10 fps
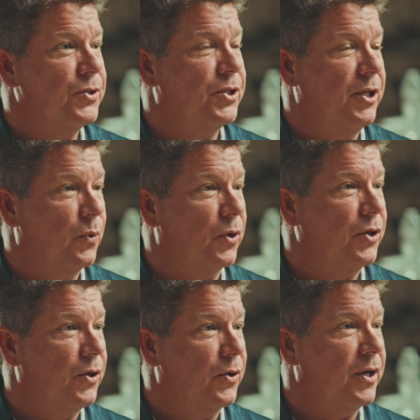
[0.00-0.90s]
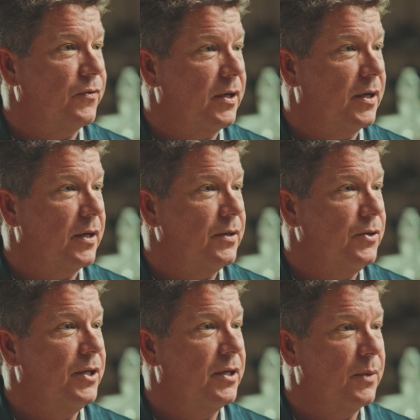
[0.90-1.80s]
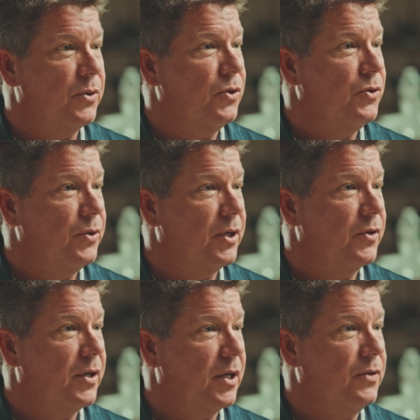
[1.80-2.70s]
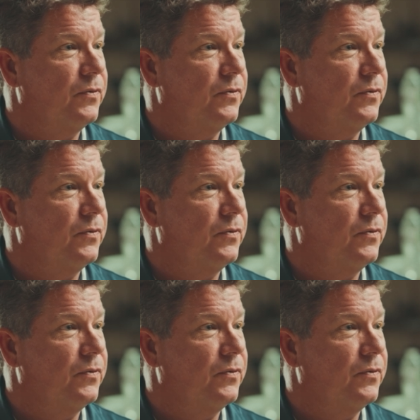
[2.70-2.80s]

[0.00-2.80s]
You just keep working hard every day. You get up and you do it every day.